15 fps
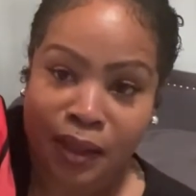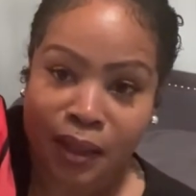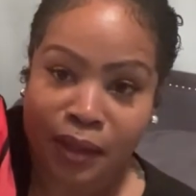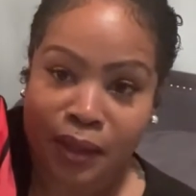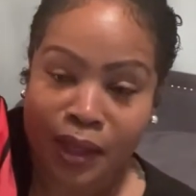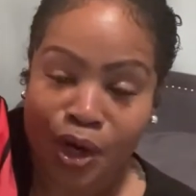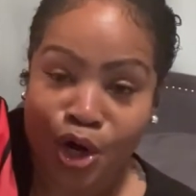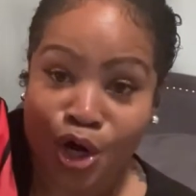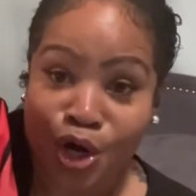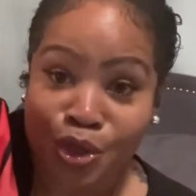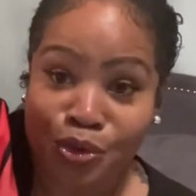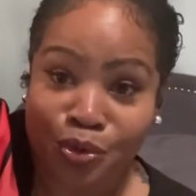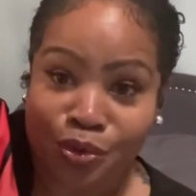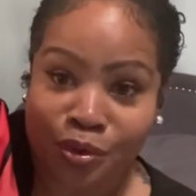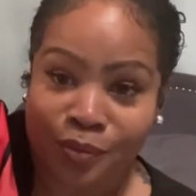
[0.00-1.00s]
They are
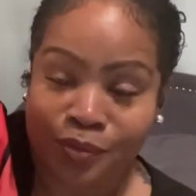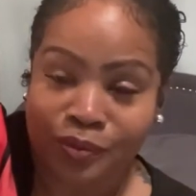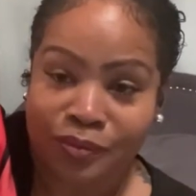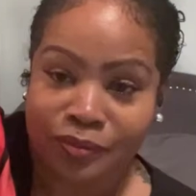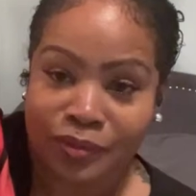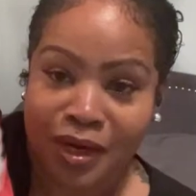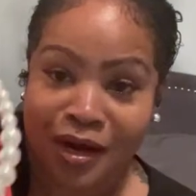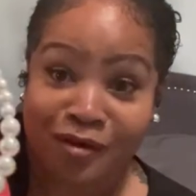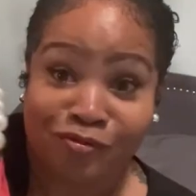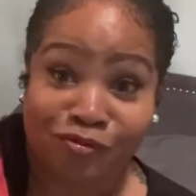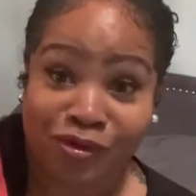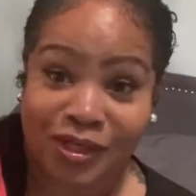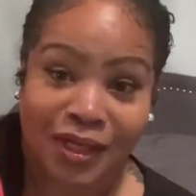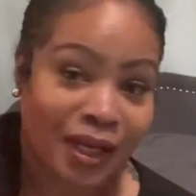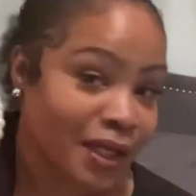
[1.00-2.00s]
adorable. I
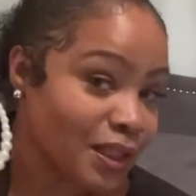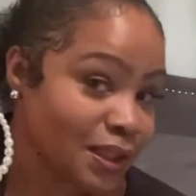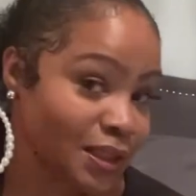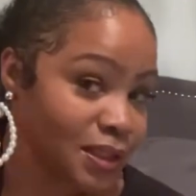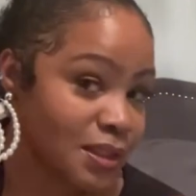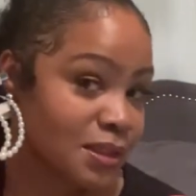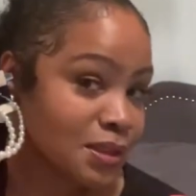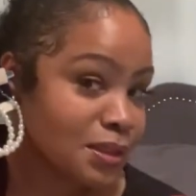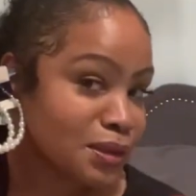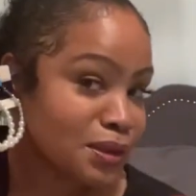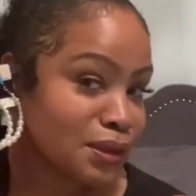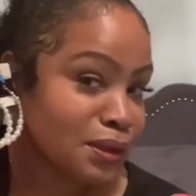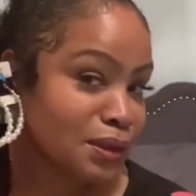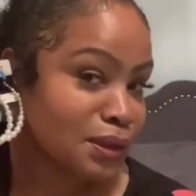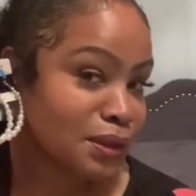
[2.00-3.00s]
really like these.
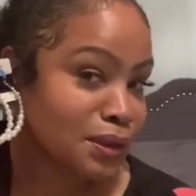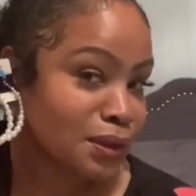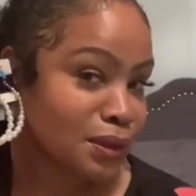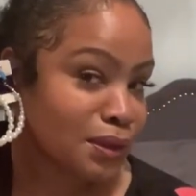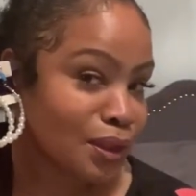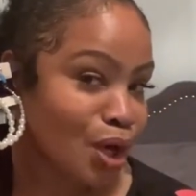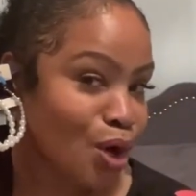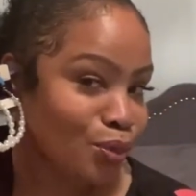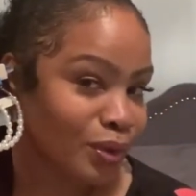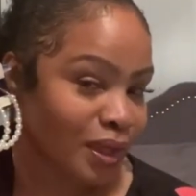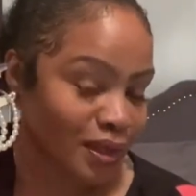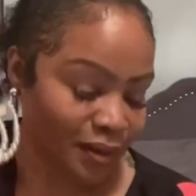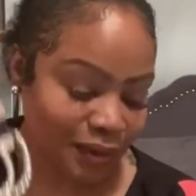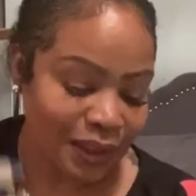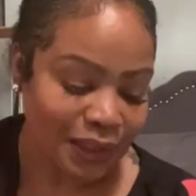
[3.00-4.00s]
Oh, yeah.
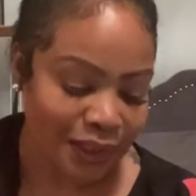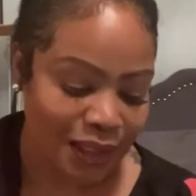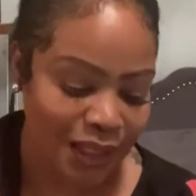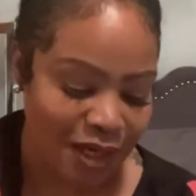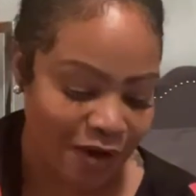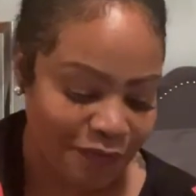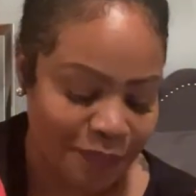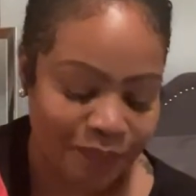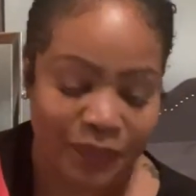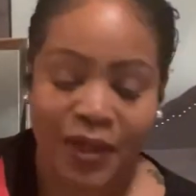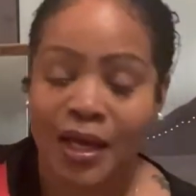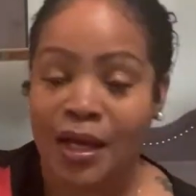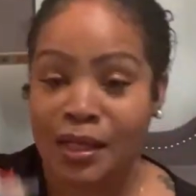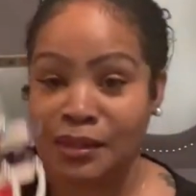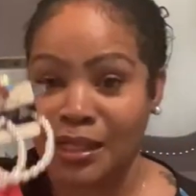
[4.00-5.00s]
Love them.
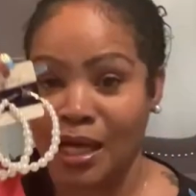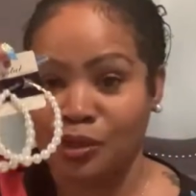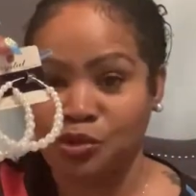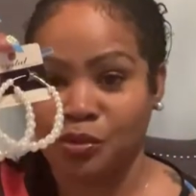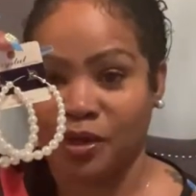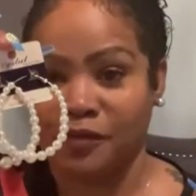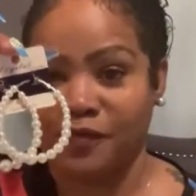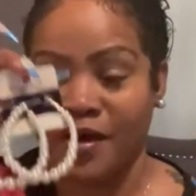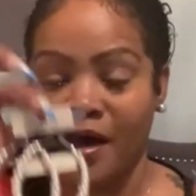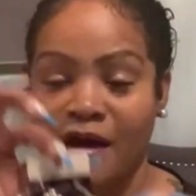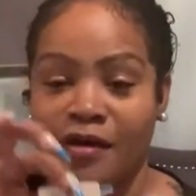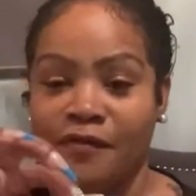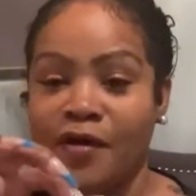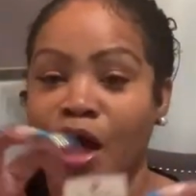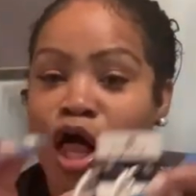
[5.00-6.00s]

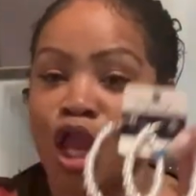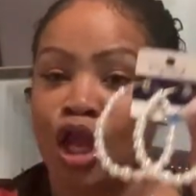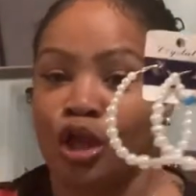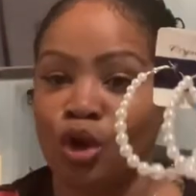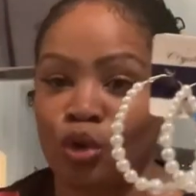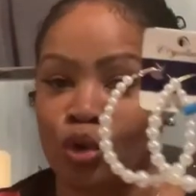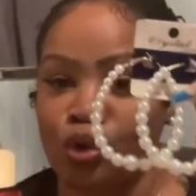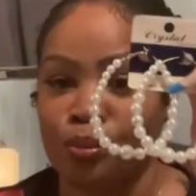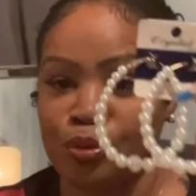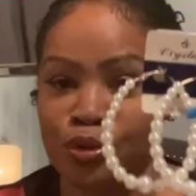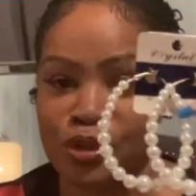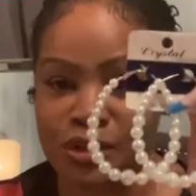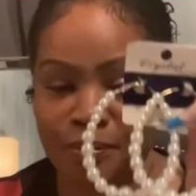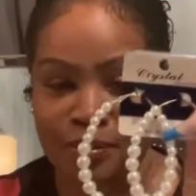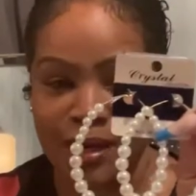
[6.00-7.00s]
$1.25, local beauty
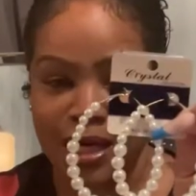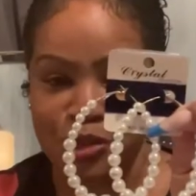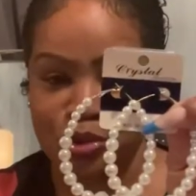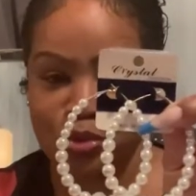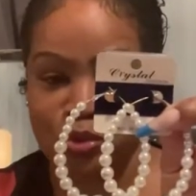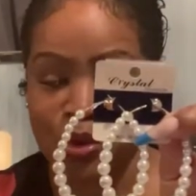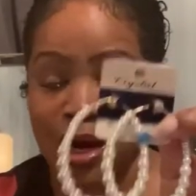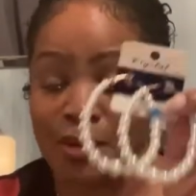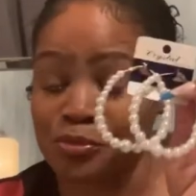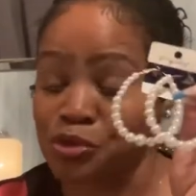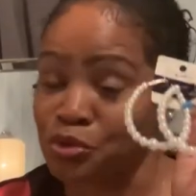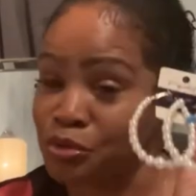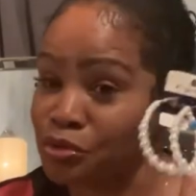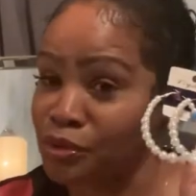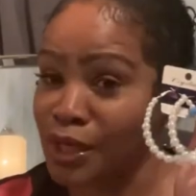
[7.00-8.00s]
supply store. I'm
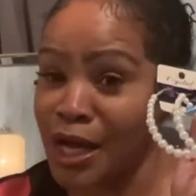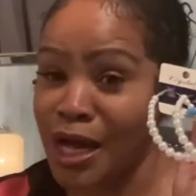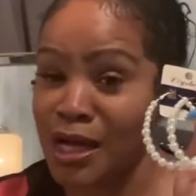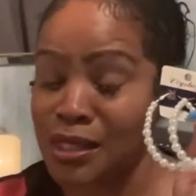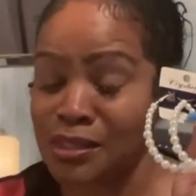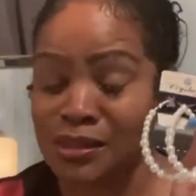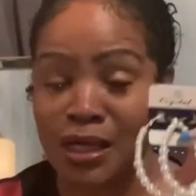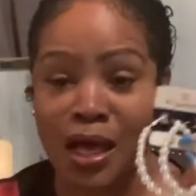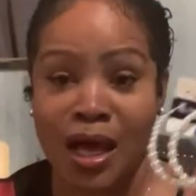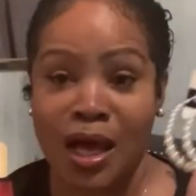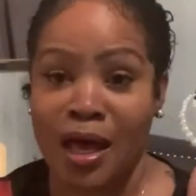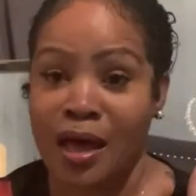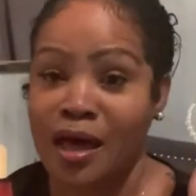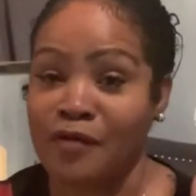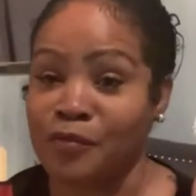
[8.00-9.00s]
sure you guys
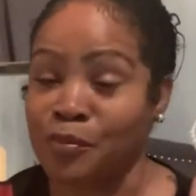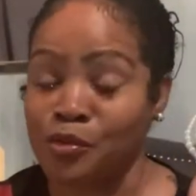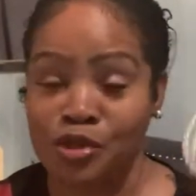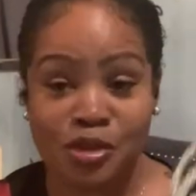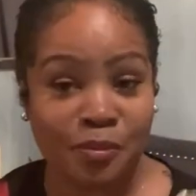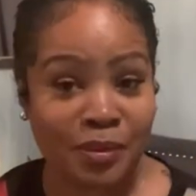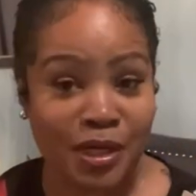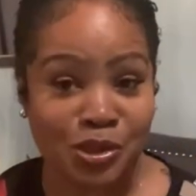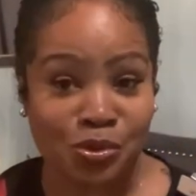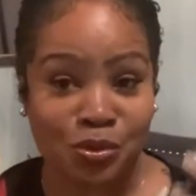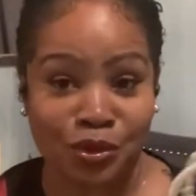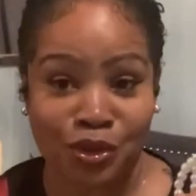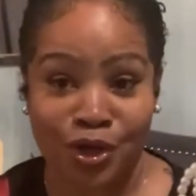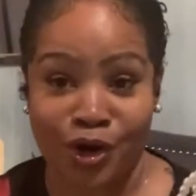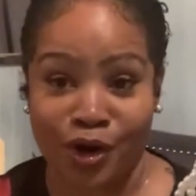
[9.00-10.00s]
have a beauty supply store in
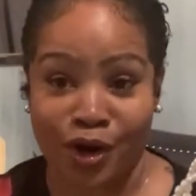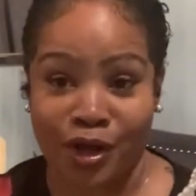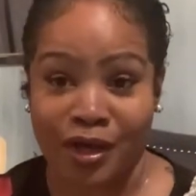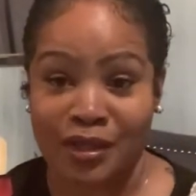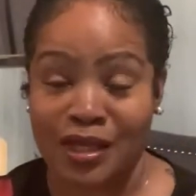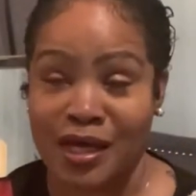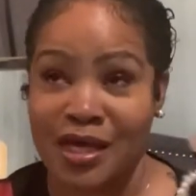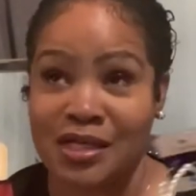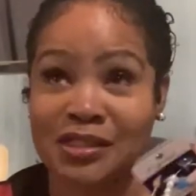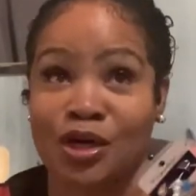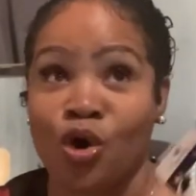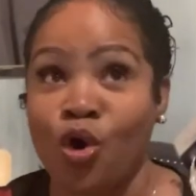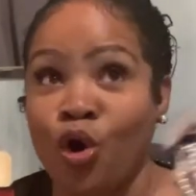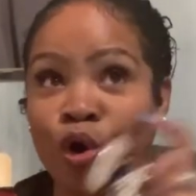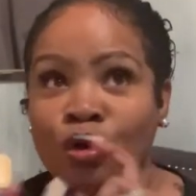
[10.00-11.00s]
your area that has a
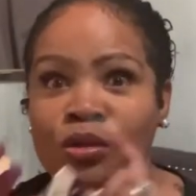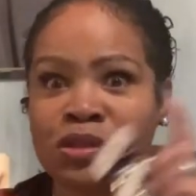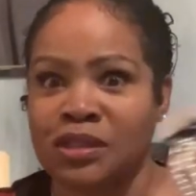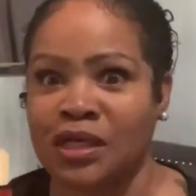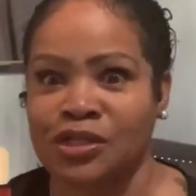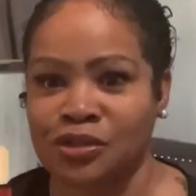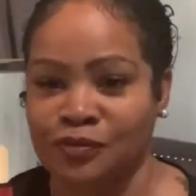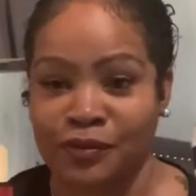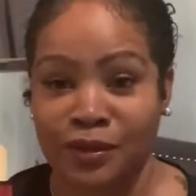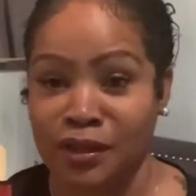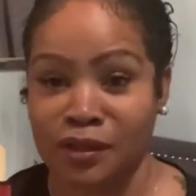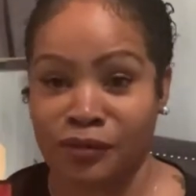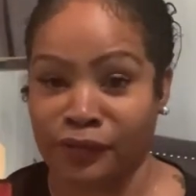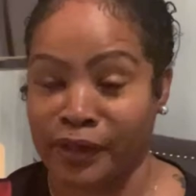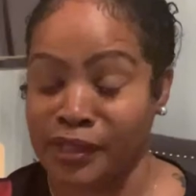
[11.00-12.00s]
whole section full of
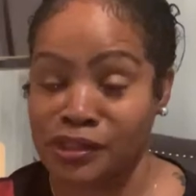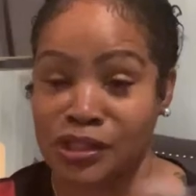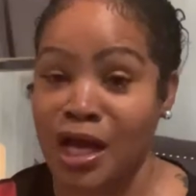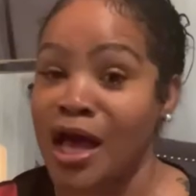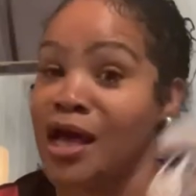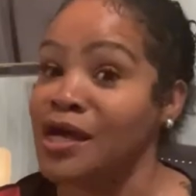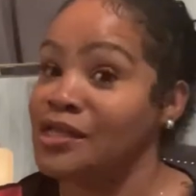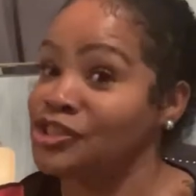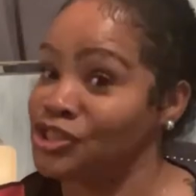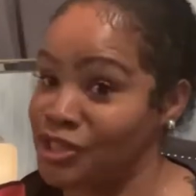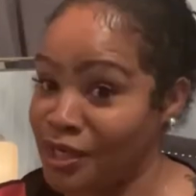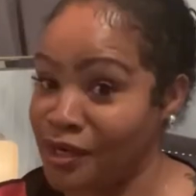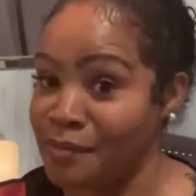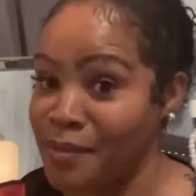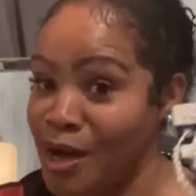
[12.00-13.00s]
earrings. Check
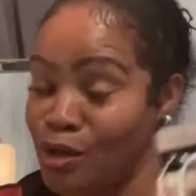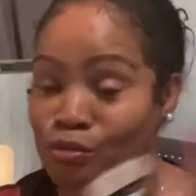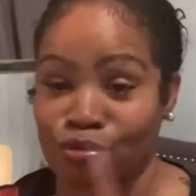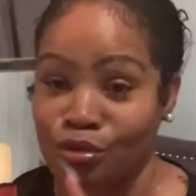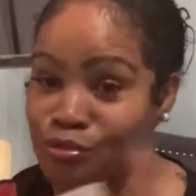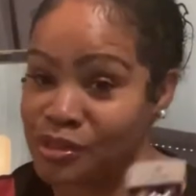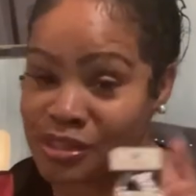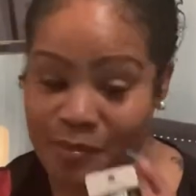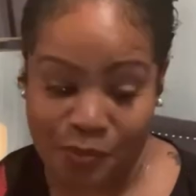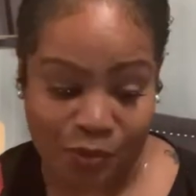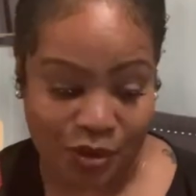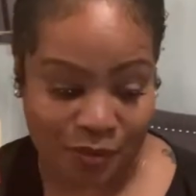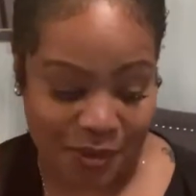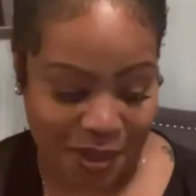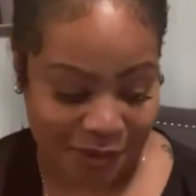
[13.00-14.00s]
them out. Don't slip on
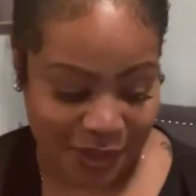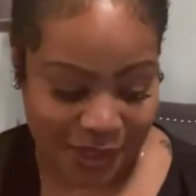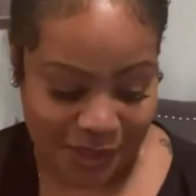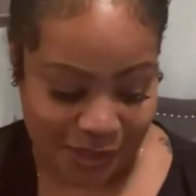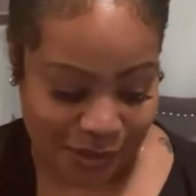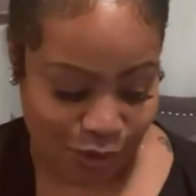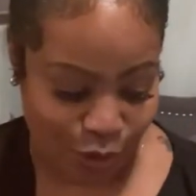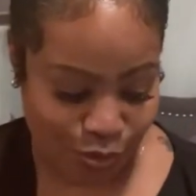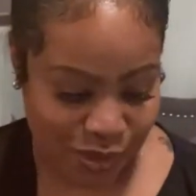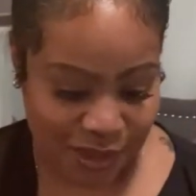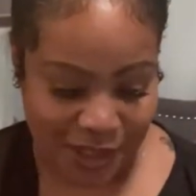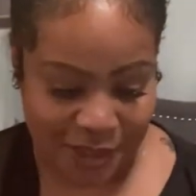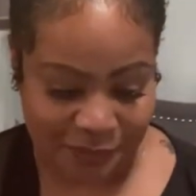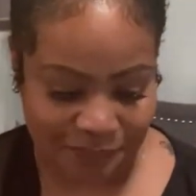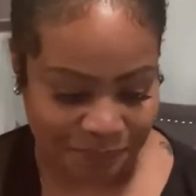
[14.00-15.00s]
them now, ladies. Don't slip.